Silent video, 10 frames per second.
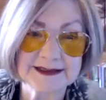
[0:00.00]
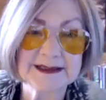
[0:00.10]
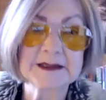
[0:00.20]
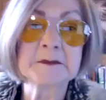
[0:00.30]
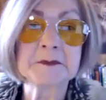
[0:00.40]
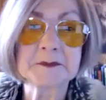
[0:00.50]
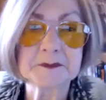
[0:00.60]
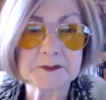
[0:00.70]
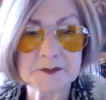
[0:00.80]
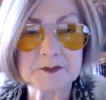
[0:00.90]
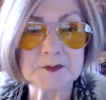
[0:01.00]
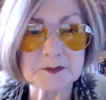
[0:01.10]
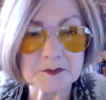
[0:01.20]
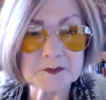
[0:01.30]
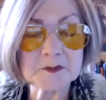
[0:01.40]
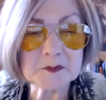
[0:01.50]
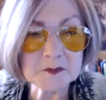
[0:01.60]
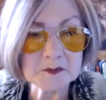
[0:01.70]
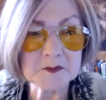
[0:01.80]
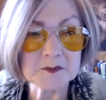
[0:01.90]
He said, I love this quote.